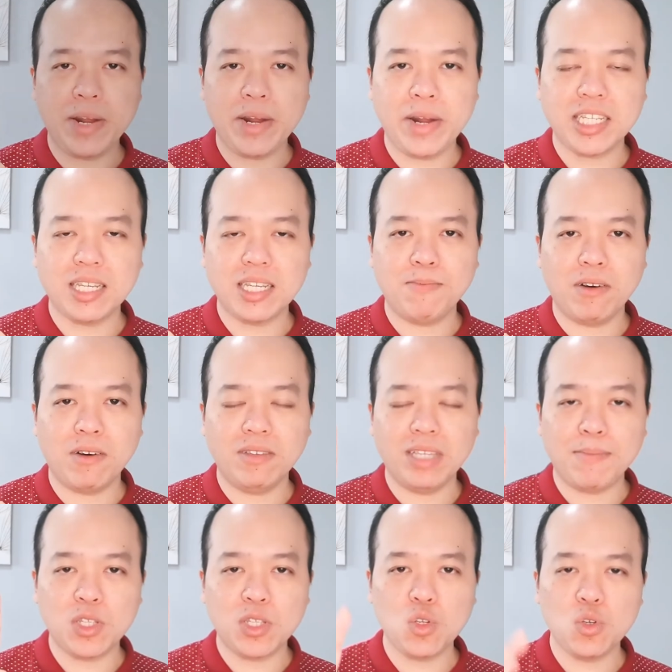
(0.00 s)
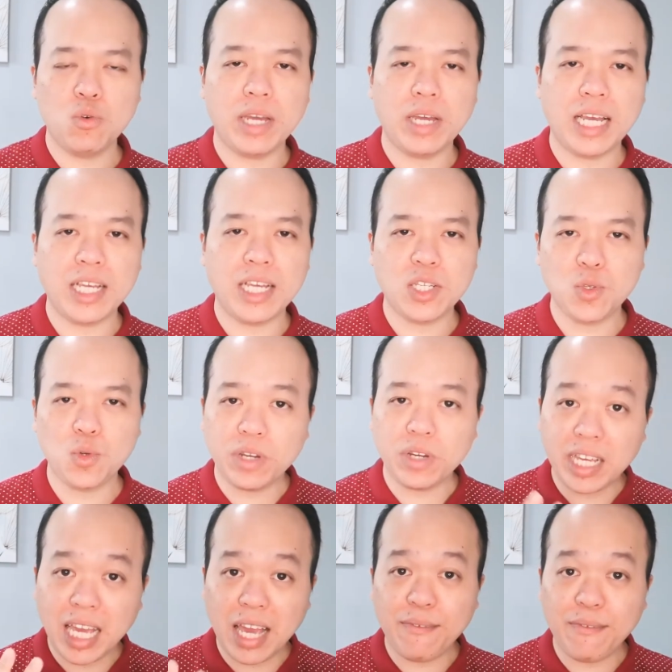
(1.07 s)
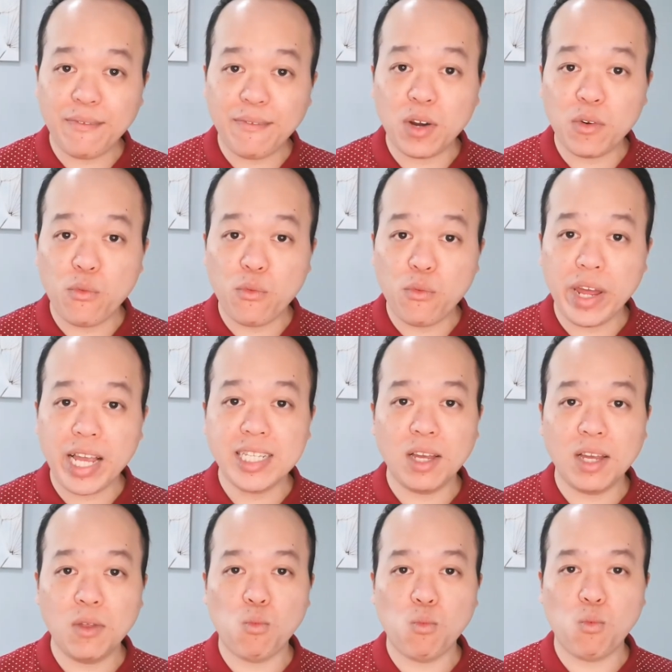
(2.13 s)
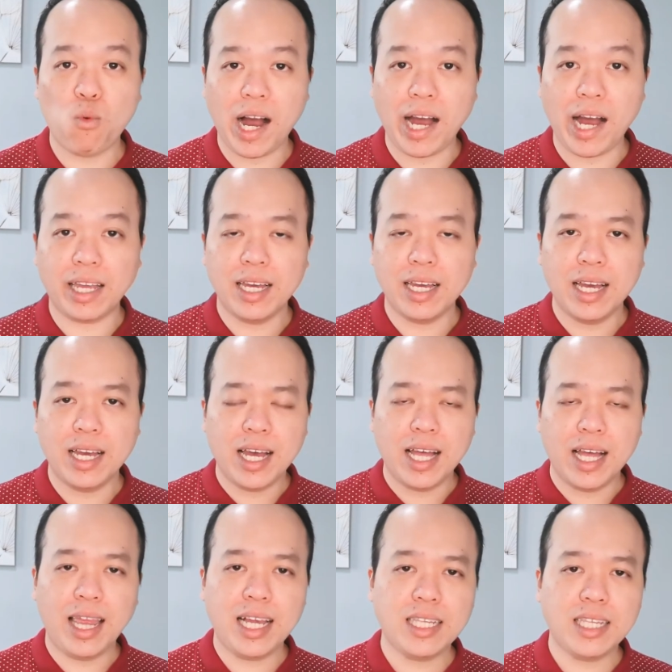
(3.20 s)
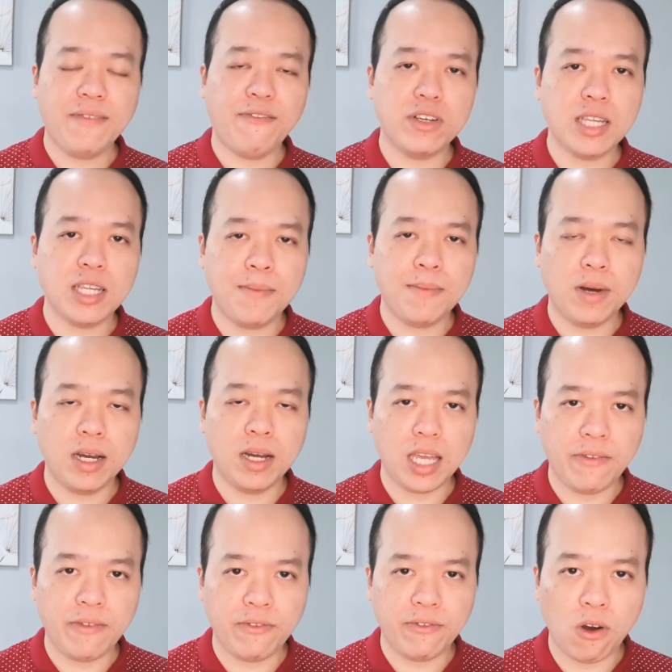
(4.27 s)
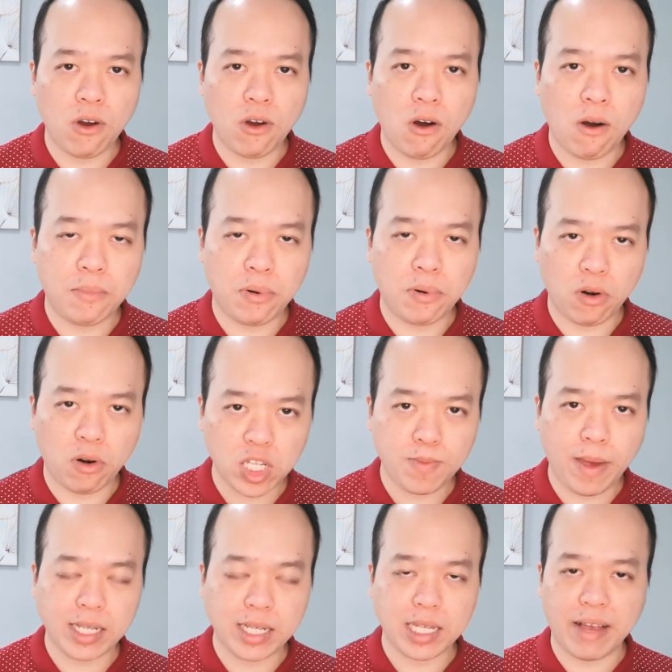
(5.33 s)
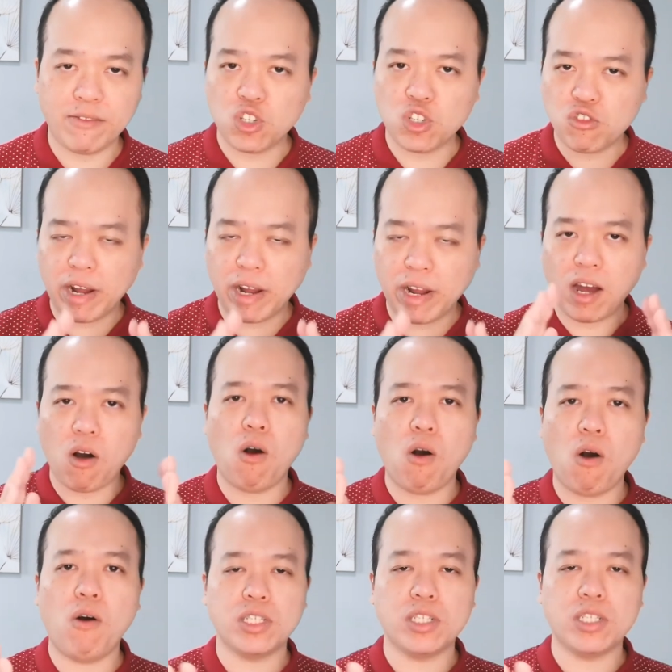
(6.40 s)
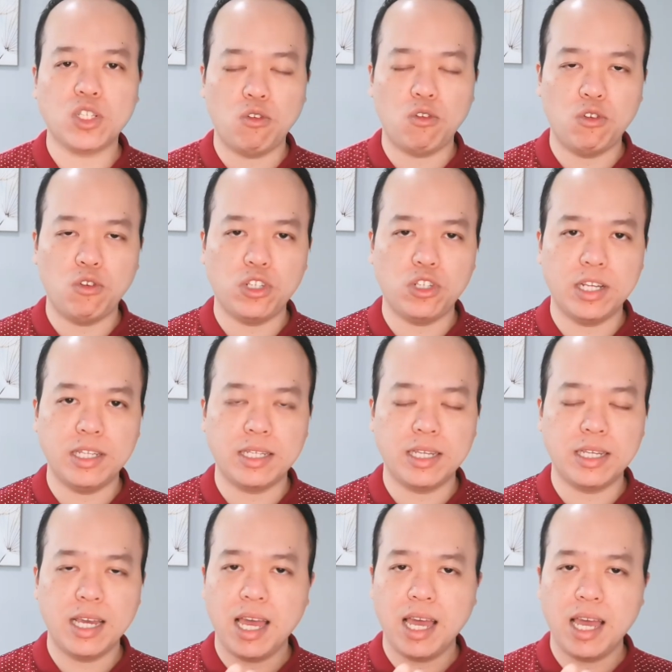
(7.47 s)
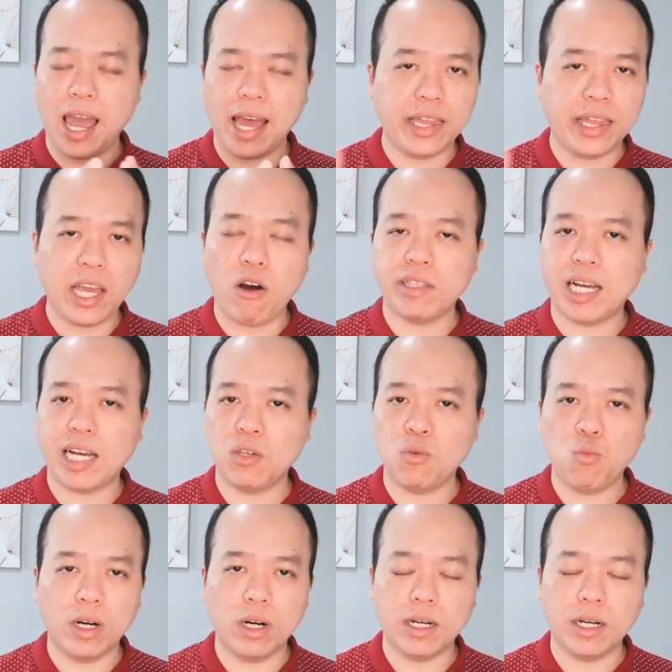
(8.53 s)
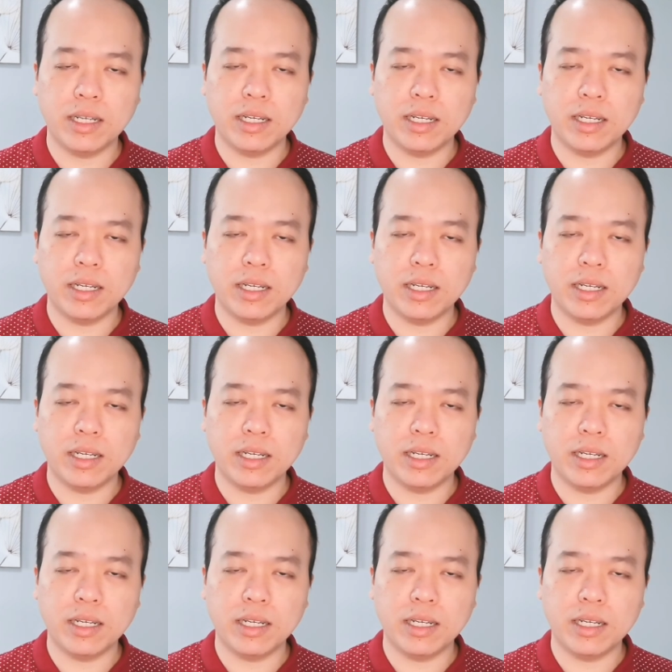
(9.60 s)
principle number two is to give a reason why. Let's say, for example, if your prospects have tried all the solutions and they all doesn't work,